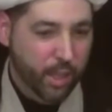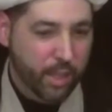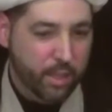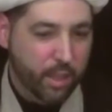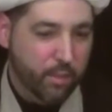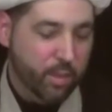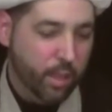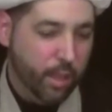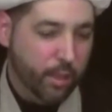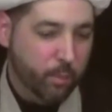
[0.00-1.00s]
Instead of
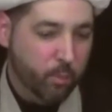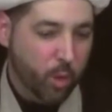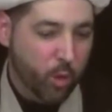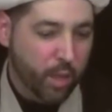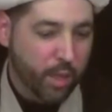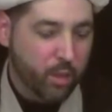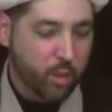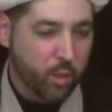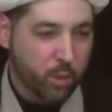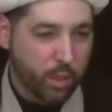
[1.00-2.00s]
saying, okay,
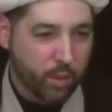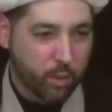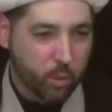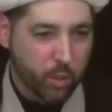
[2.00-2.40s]
there's no center,